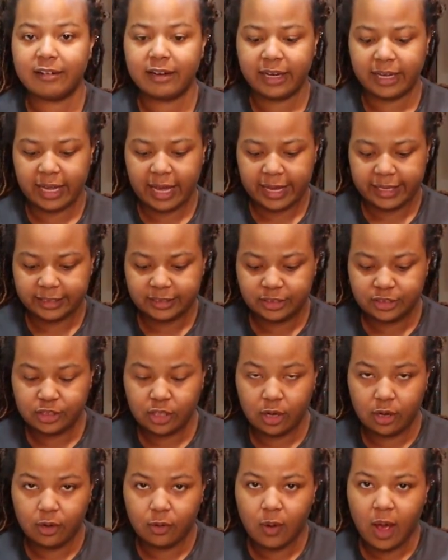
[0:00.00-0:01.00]
right, guys,
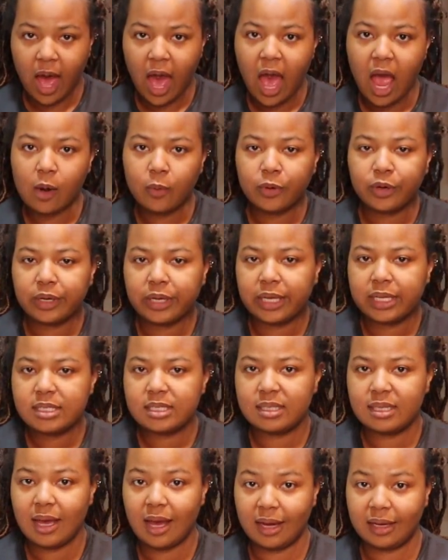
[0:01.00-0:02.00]
so our
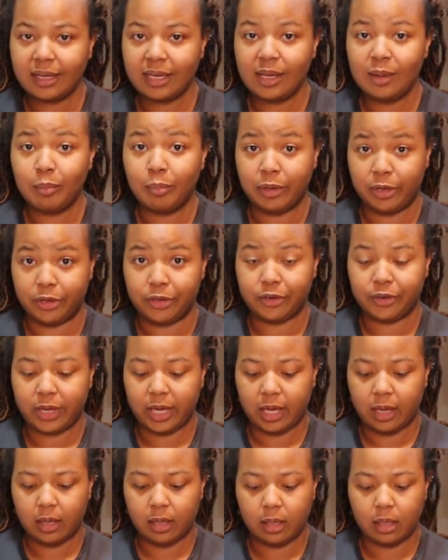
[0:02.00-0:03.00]
Kentucky butter
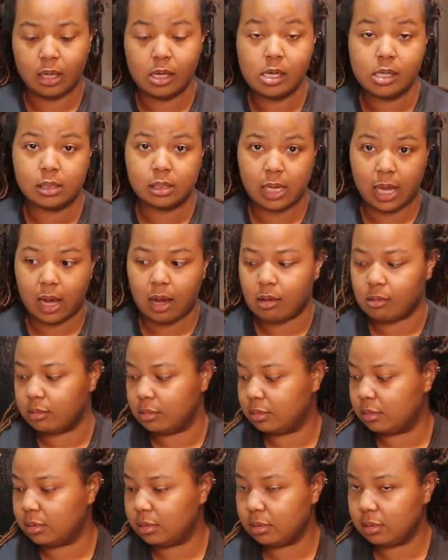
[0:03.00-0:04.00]
cake is out.
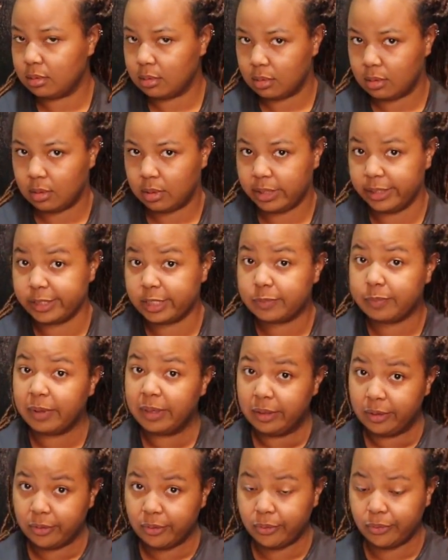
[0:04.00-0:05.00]
It's
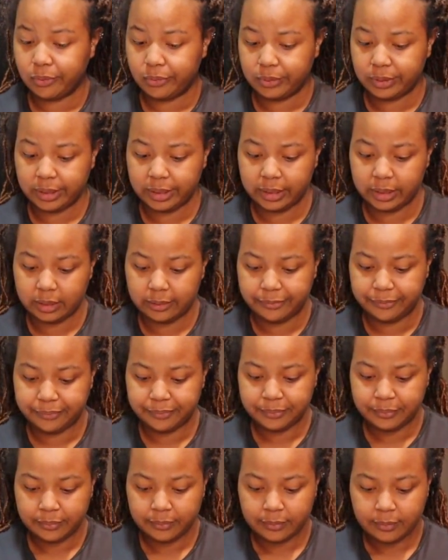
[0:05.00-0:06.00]
been cooling.
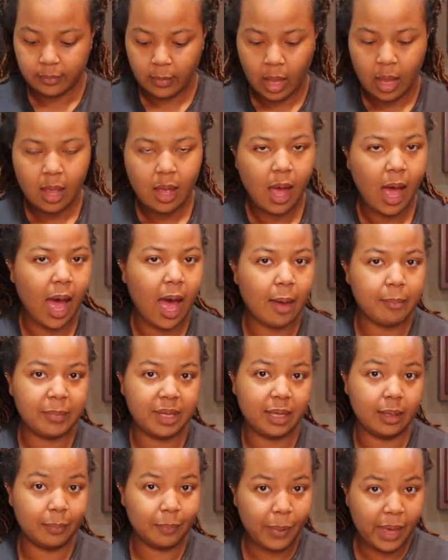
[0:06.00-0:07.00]
I'm
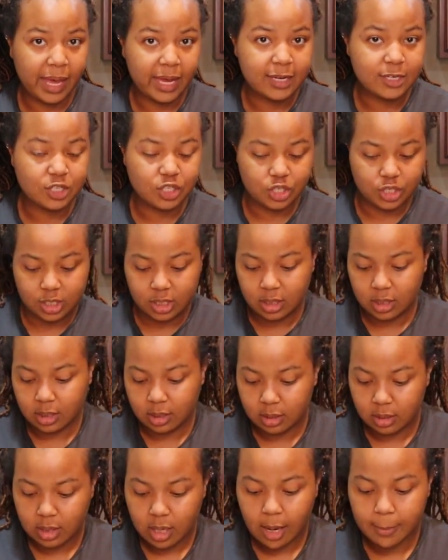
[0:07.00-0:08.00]

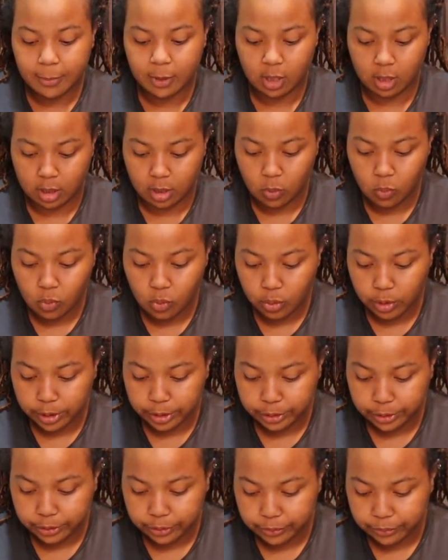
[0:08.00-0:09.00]
impatient, I'm gonna
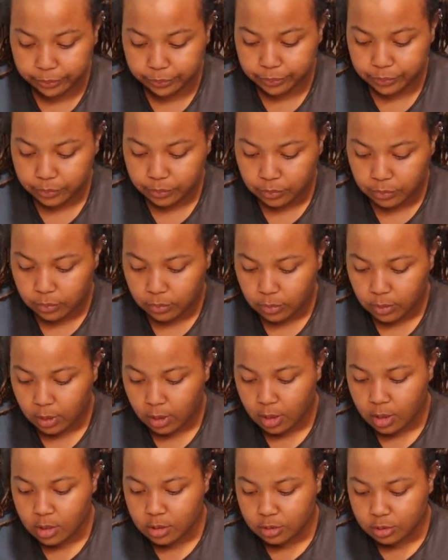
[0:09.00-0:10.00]
warn you.
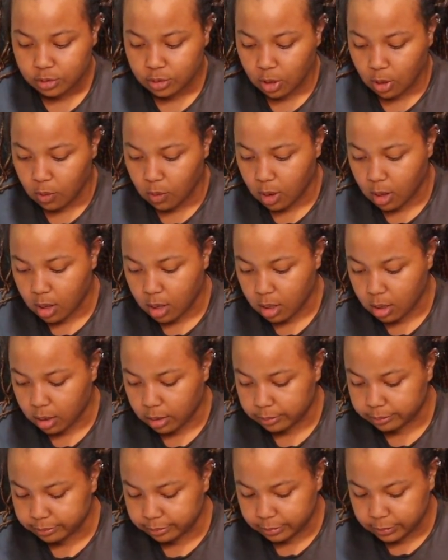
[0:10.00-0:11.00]
So
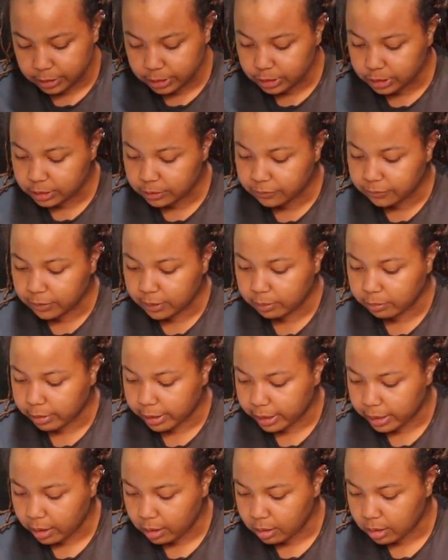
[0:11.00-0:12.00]
this should flip
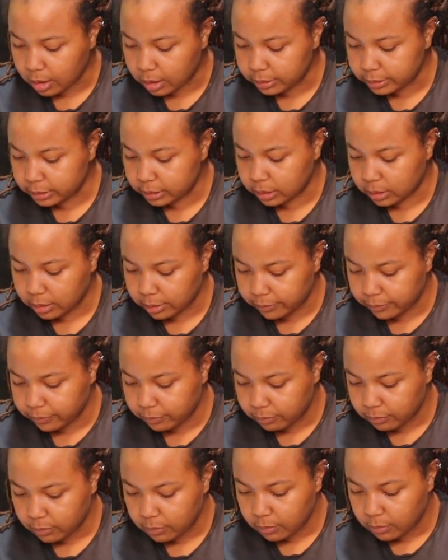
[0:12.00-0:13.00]
right out, honestly.
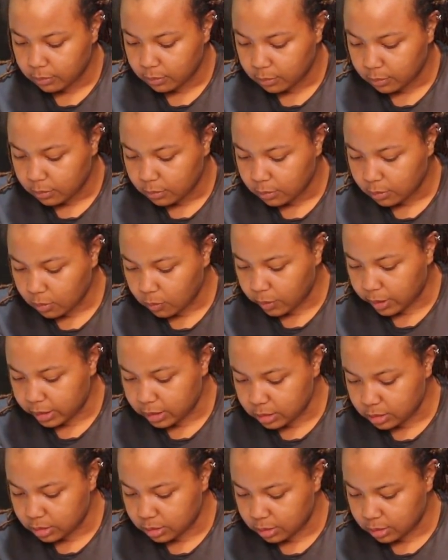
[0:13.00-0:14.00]
The way
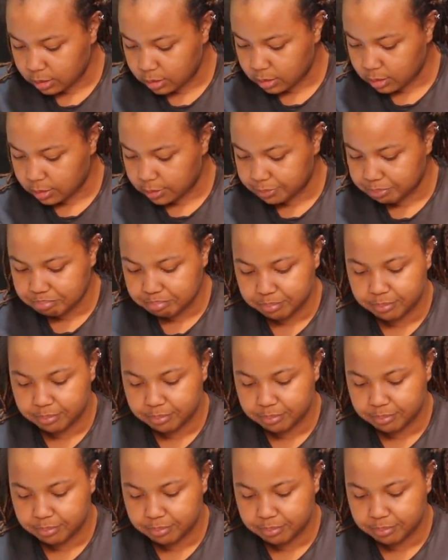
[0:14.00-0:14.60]
it's just,